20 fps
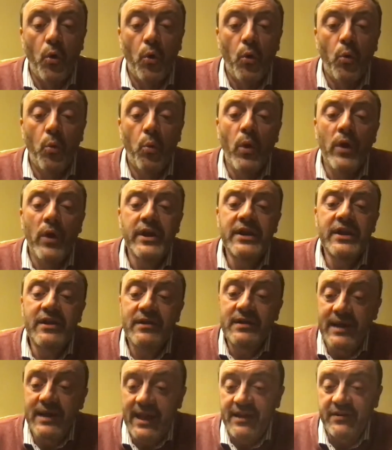1 year
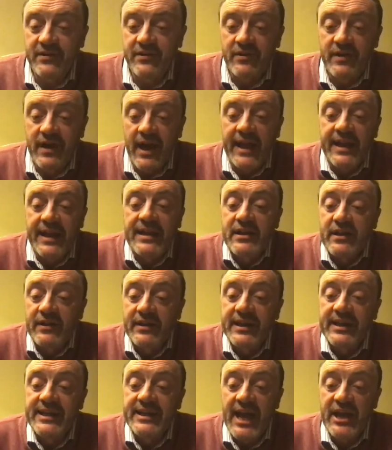later, at Cloughey
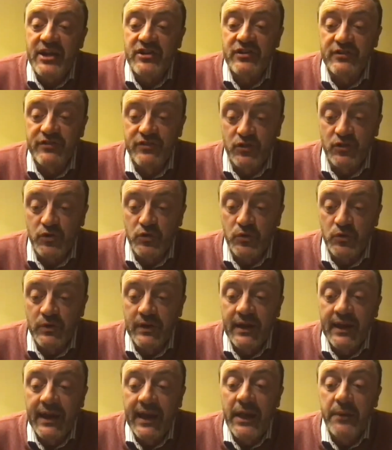National School,
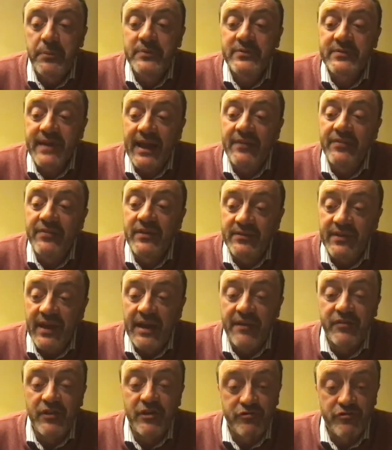it was again the day of
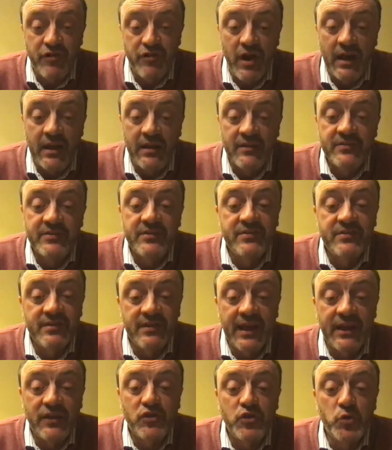the trials to
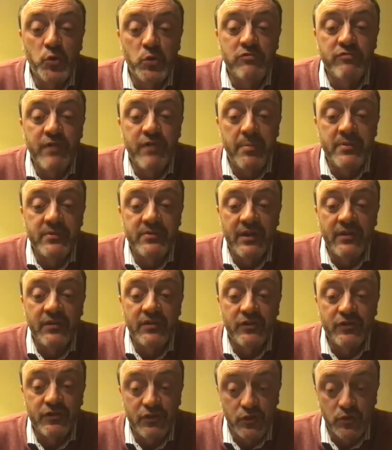select who would represent our
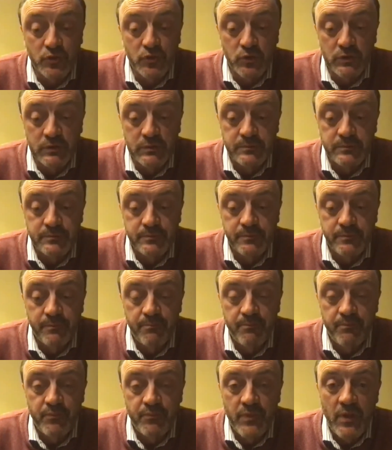school.
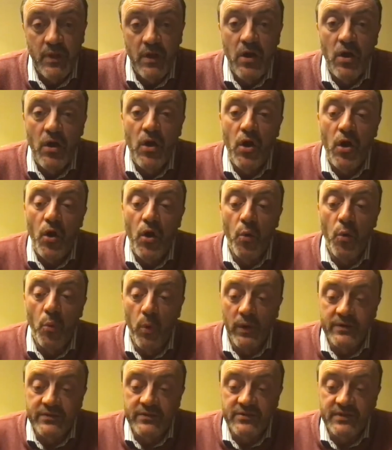
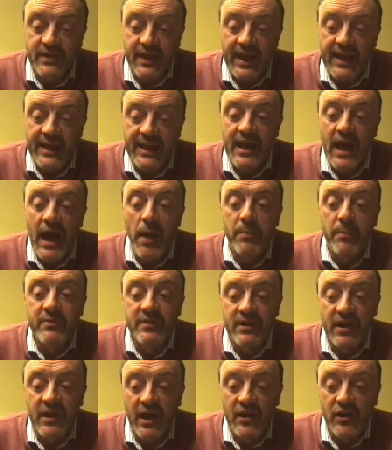Once again, I was
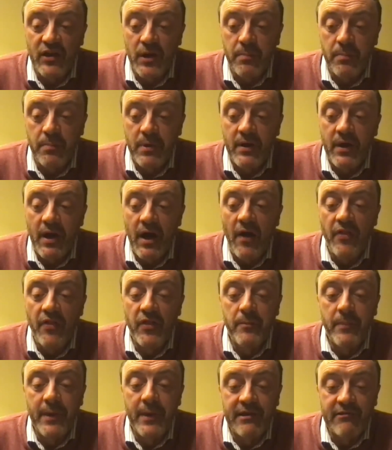lined up on the
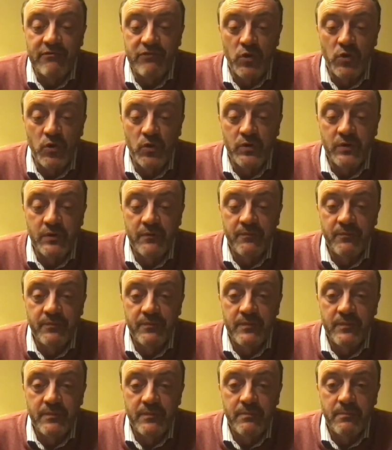main road,
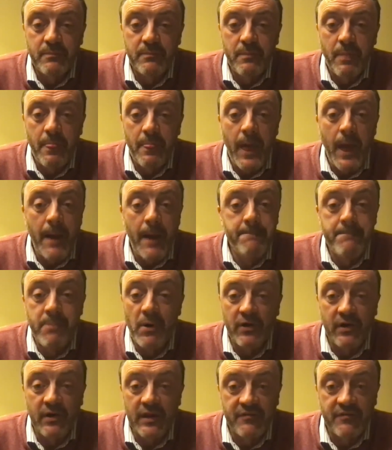a
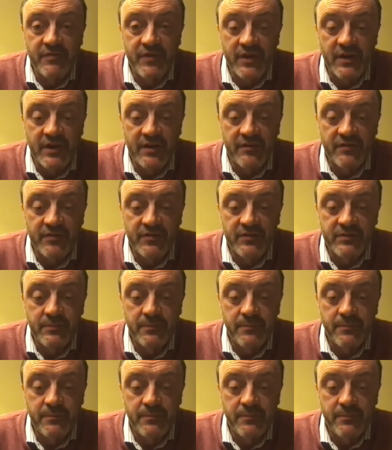bundle of nerves.